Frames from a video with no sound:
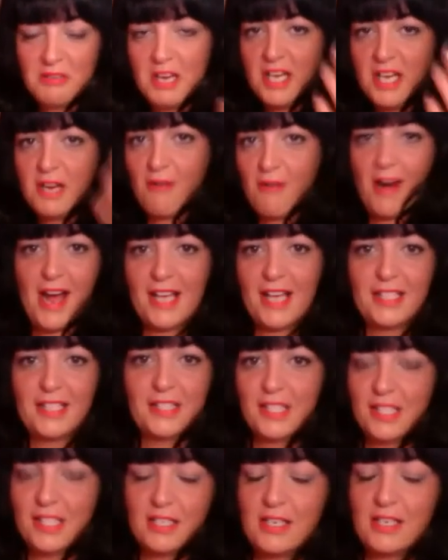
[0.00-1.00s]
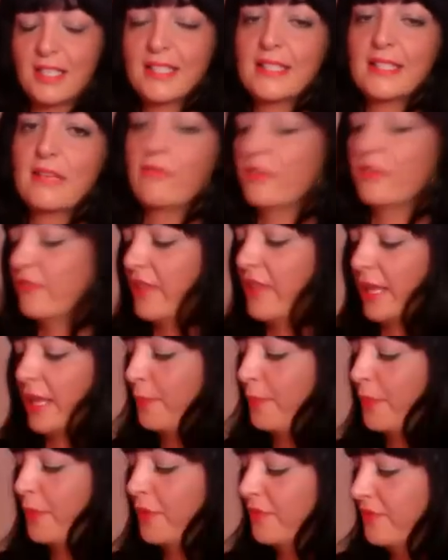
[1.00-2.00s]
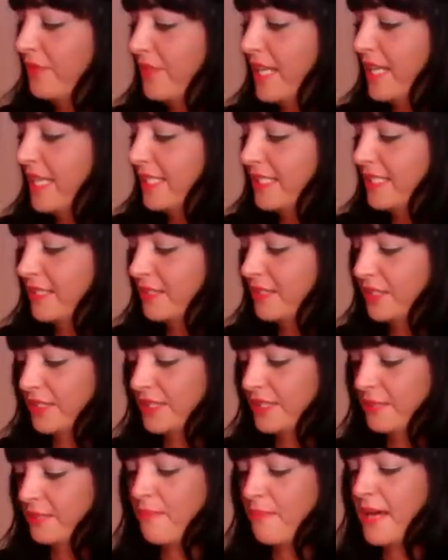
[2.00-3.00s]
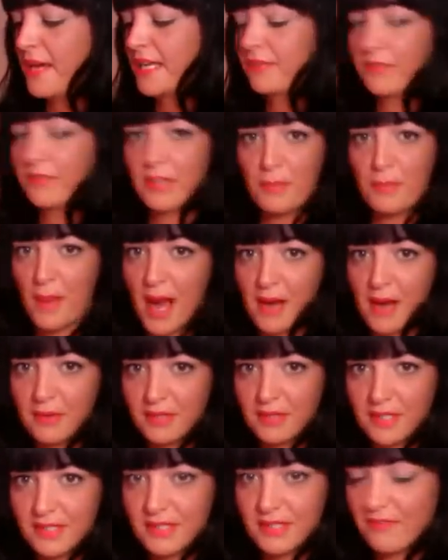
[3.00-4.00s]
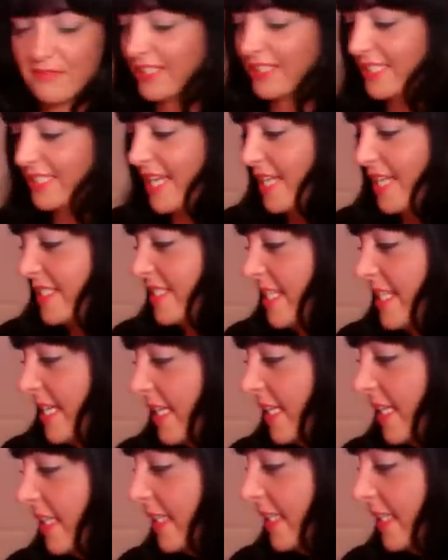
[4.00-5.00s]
and your eyes and your cheeks and everything, but these are just made for the powders. They're fantastic.